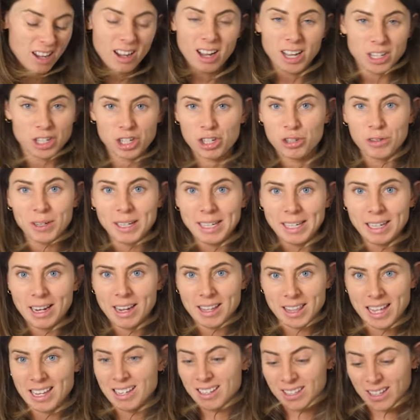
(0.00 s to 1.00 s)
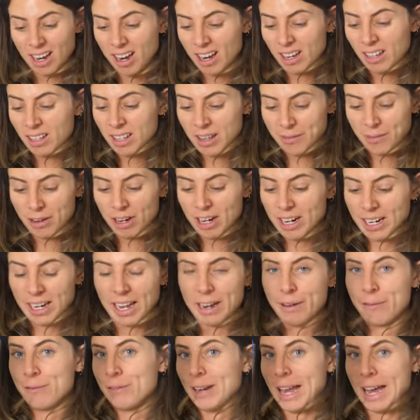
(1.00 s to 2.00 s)
I just really like their style. They're very
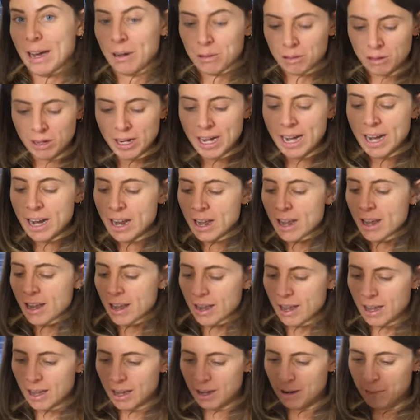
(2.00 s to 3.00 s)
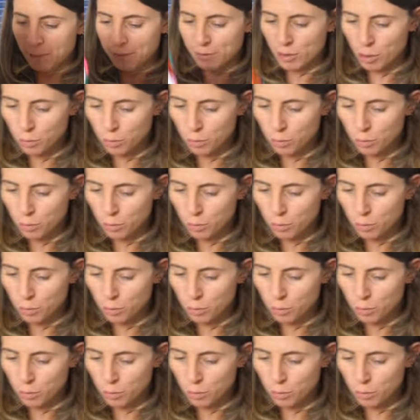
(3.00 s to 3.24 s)
like flowery. Uh, we've